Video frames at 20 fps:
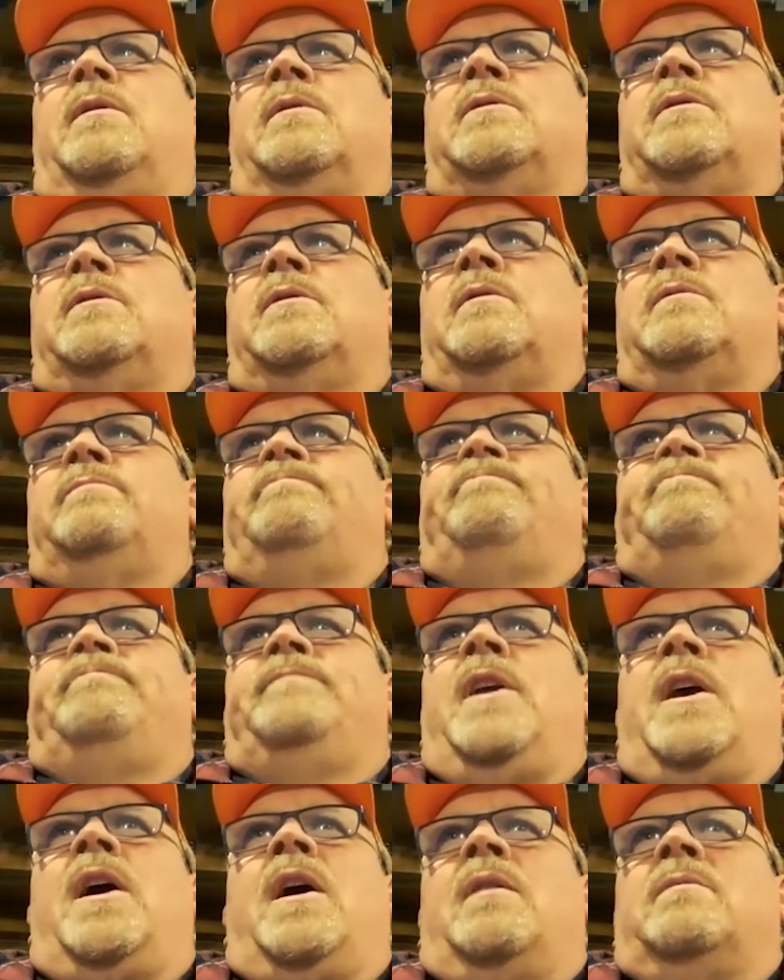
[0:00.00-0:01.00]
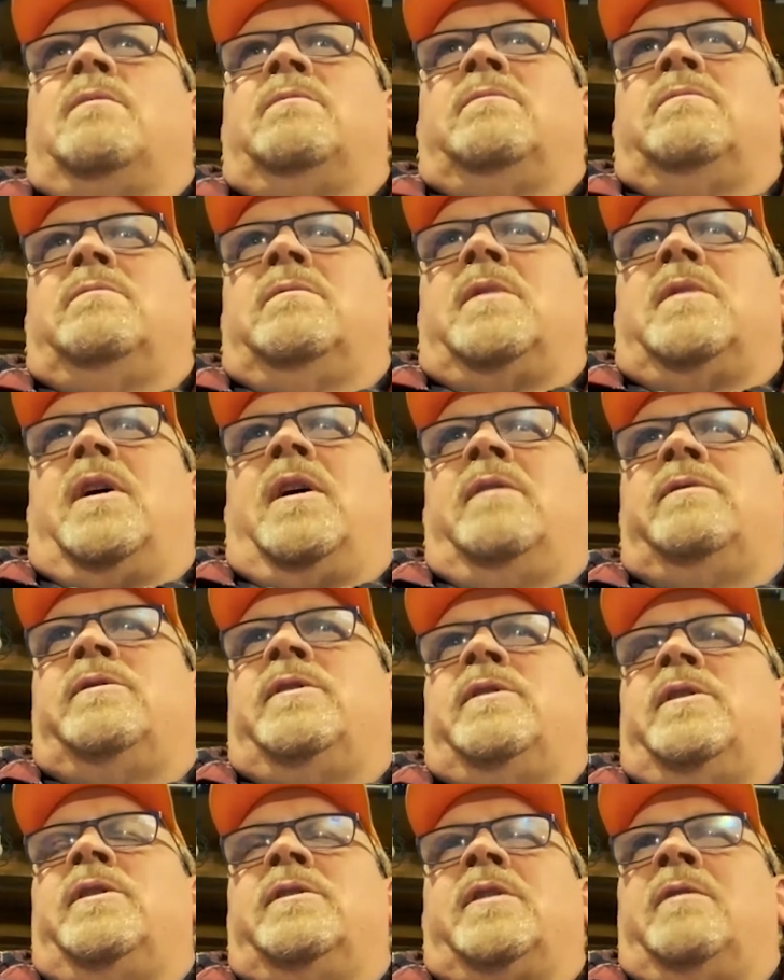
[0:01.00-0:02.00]
so yeah,
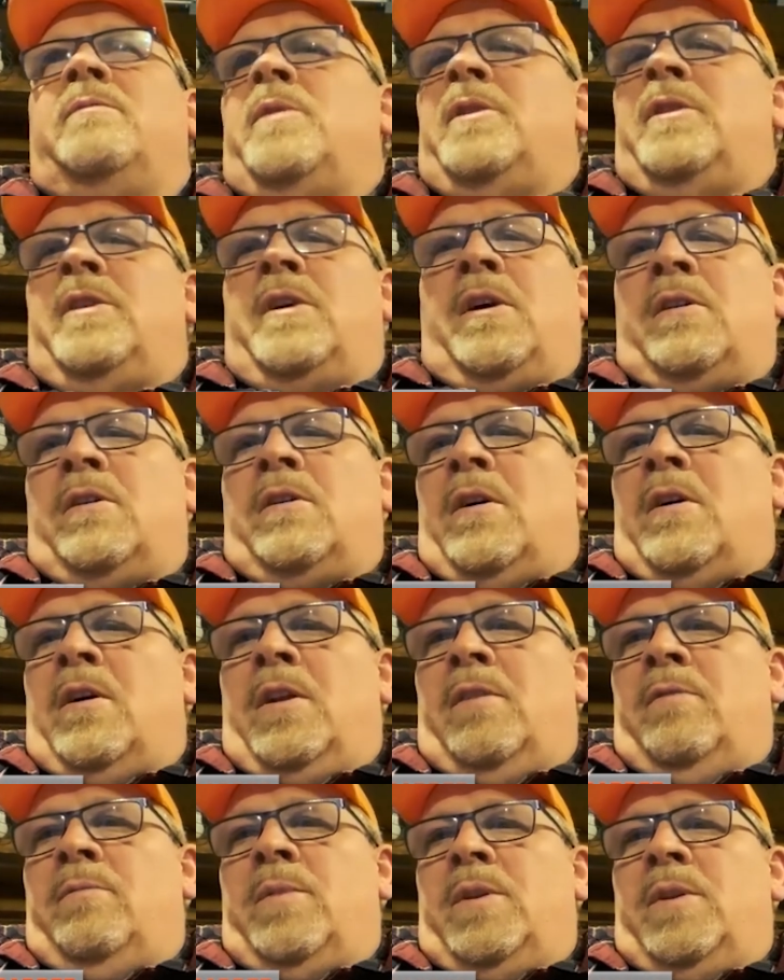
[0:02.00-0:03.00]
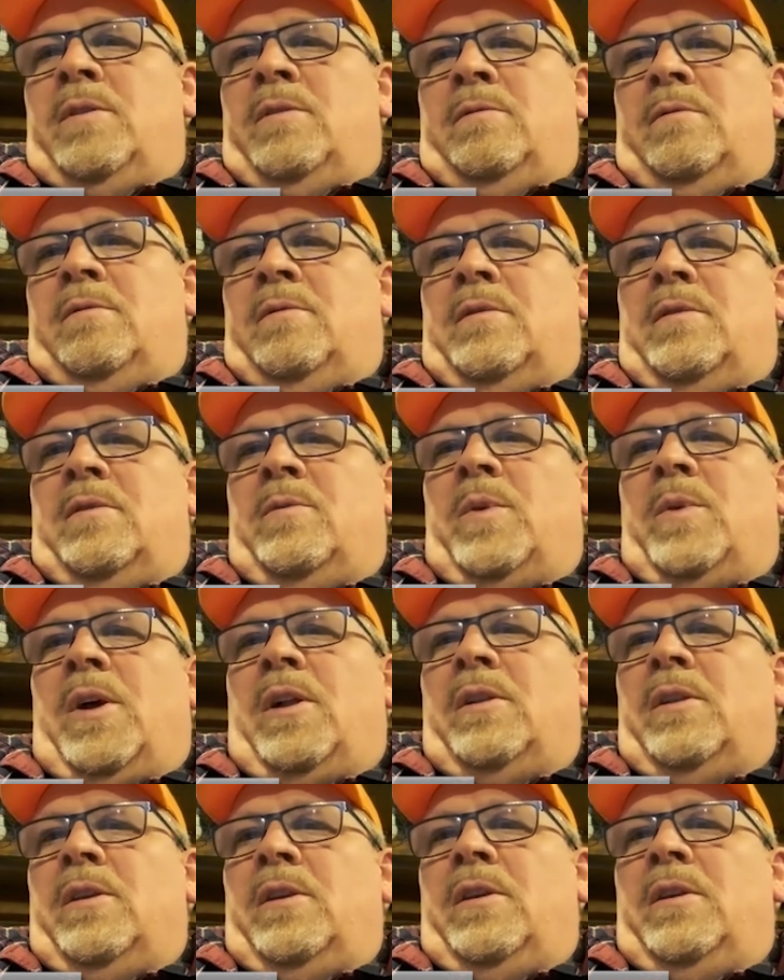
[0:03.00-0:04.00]
since I've been young on, I've been
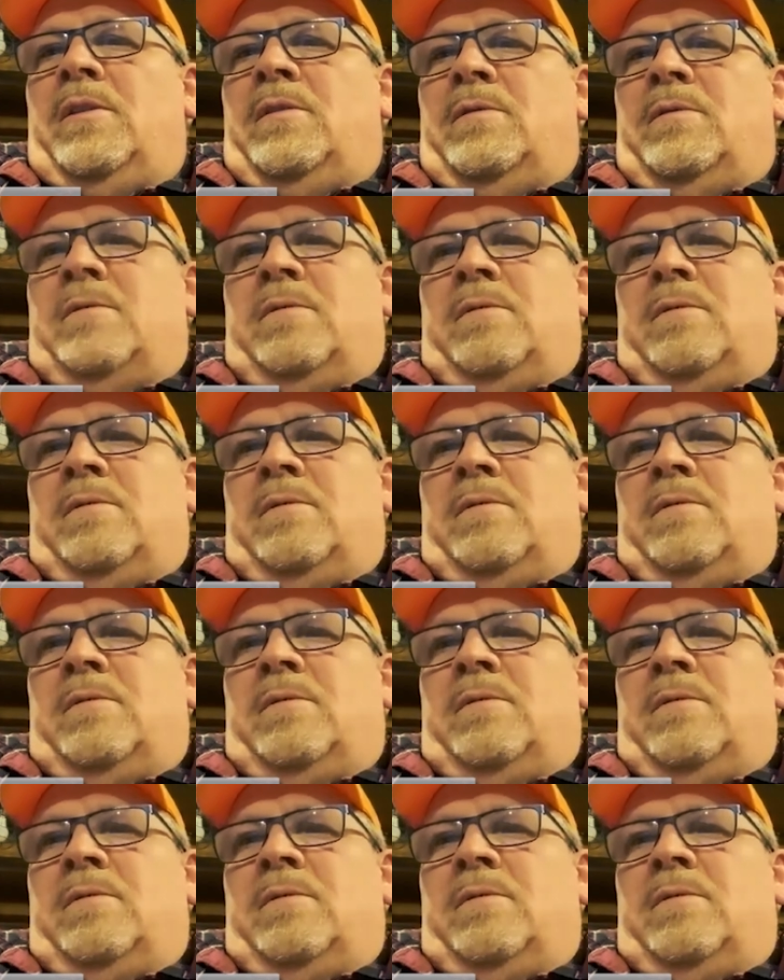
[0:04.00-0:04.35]
welding and